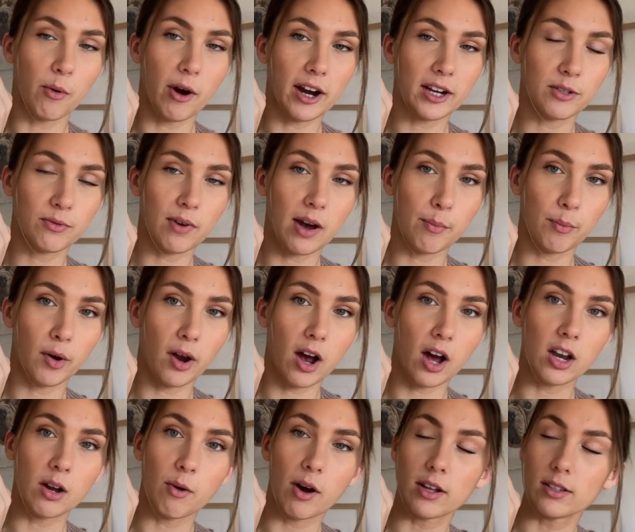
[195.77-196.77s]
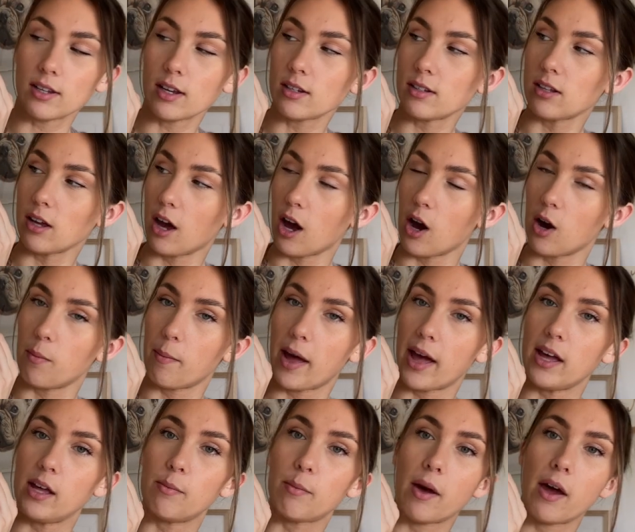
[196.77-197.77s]
press Fabriano Artistico
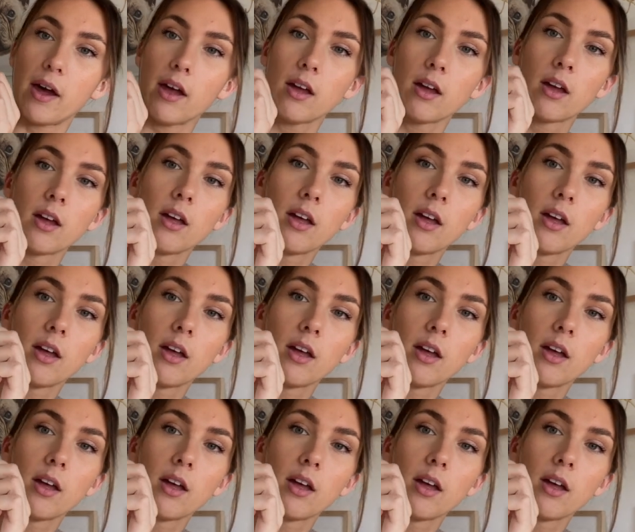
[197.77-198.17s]
paper,